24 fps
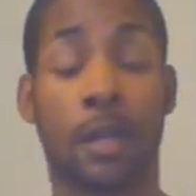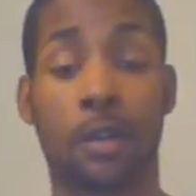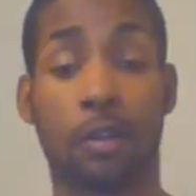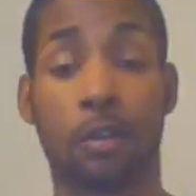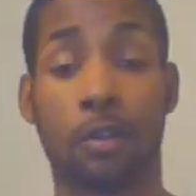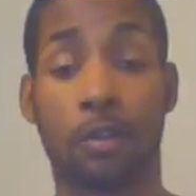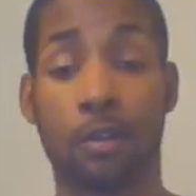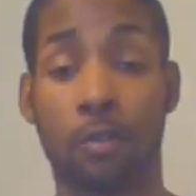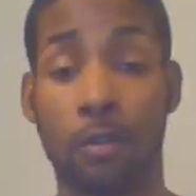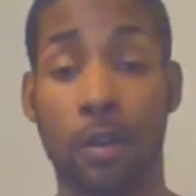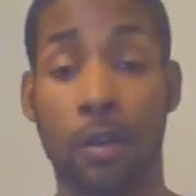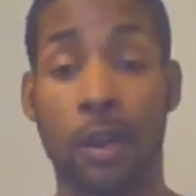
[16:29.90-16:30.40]

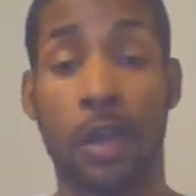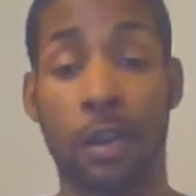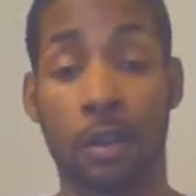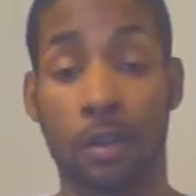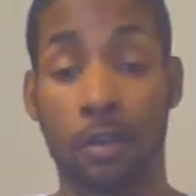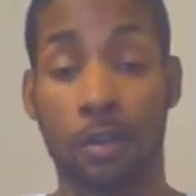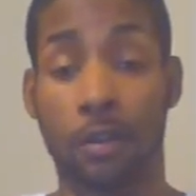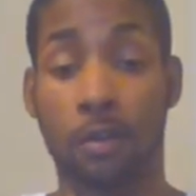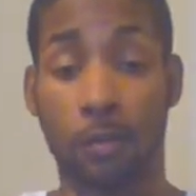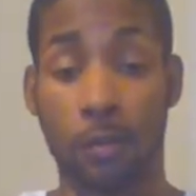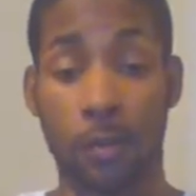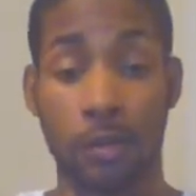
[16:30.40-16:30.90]
do not
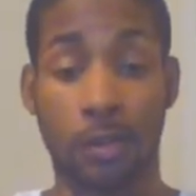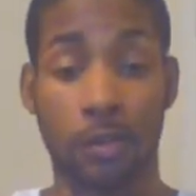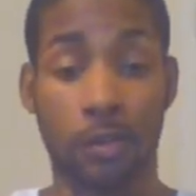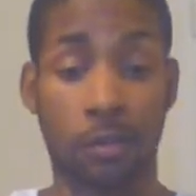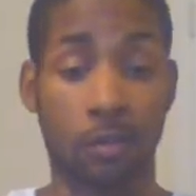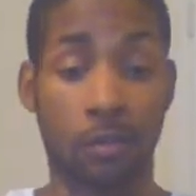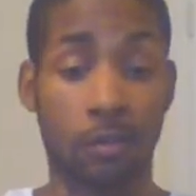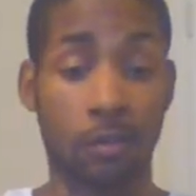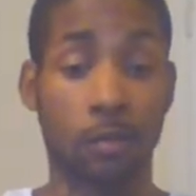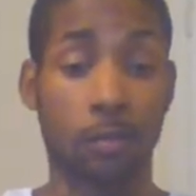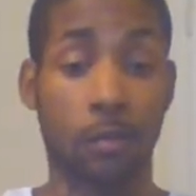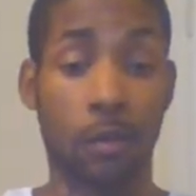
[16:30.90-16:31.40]
know what to
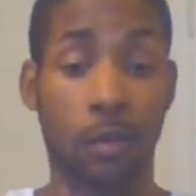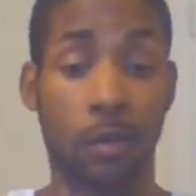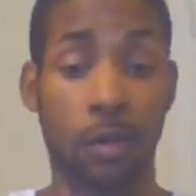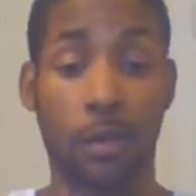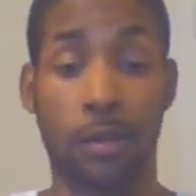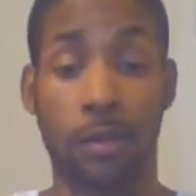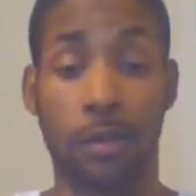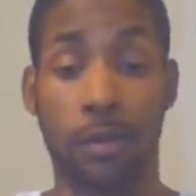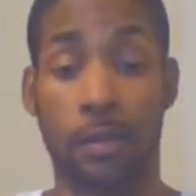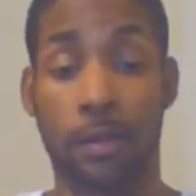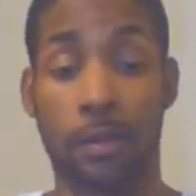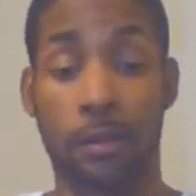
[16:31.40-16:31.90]
do with a
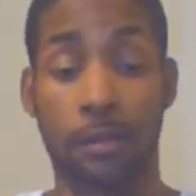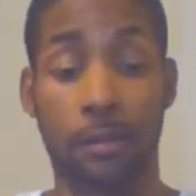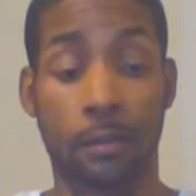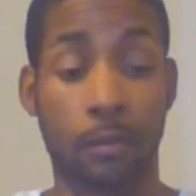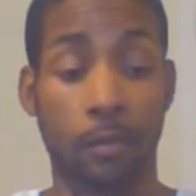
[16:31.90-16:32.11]
gun,